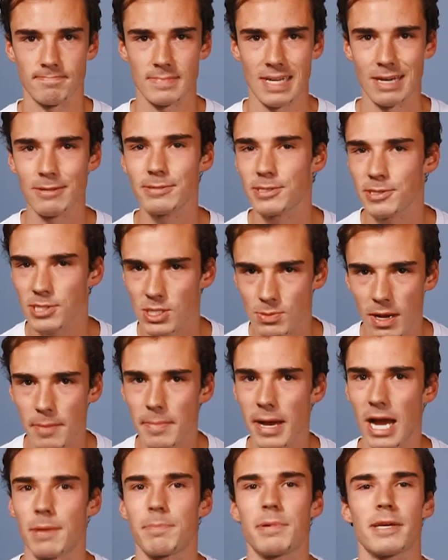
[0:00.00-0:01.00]
I was used to my
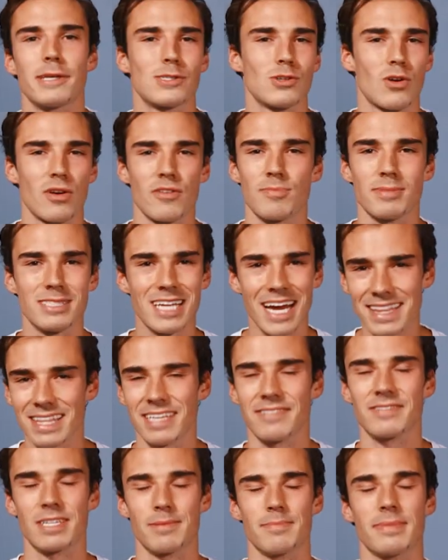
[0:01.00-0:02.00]
back being sore from
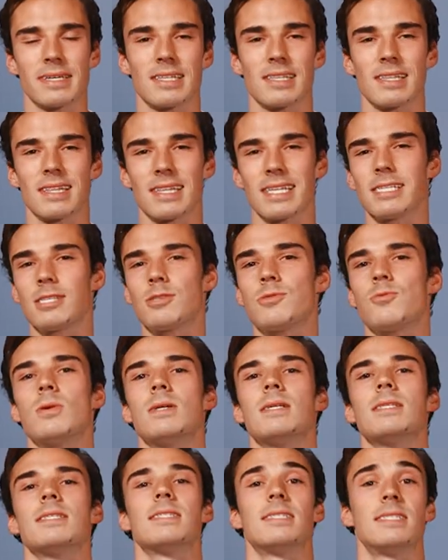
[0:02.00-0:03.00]
deadlifting, but this
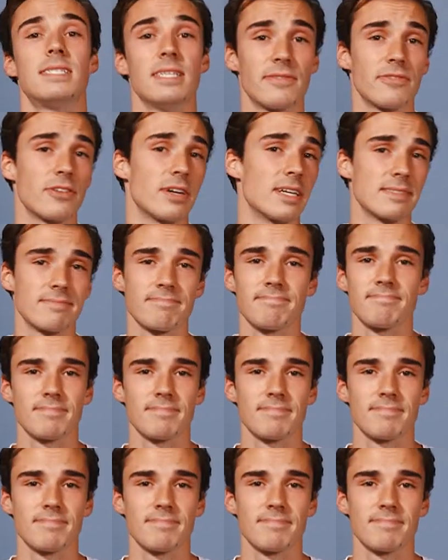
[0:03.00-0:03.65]
was different.